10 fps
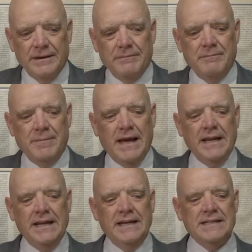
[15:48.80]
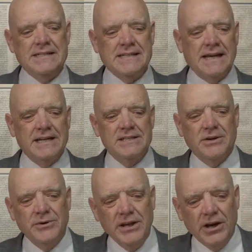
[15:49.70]
Manny in San
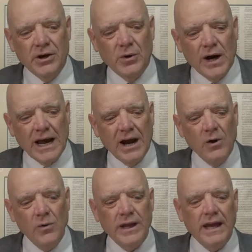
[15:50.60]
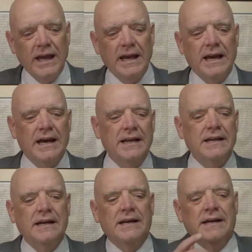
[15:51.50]
Antonio, how
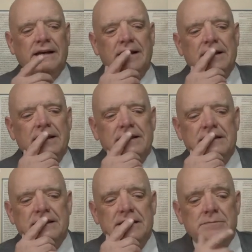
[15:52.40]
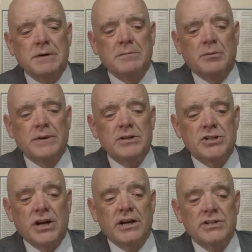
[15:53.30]
can this people be
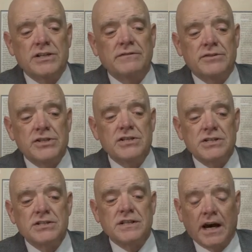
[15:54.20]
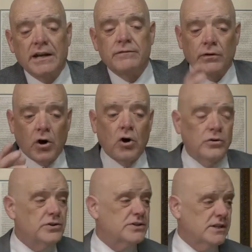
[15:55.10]
judged if Jesus died for all
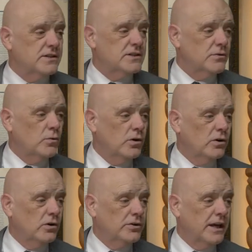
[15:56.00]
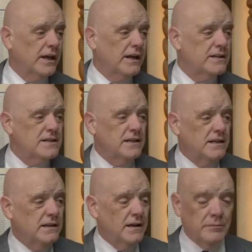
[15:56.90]
the sins of the world? And
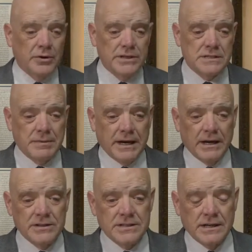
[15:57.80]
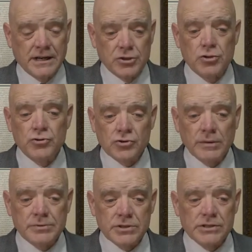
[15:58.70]
he uh, brings about uh, two
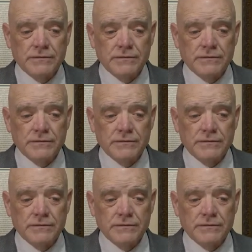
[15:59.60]
scriptures,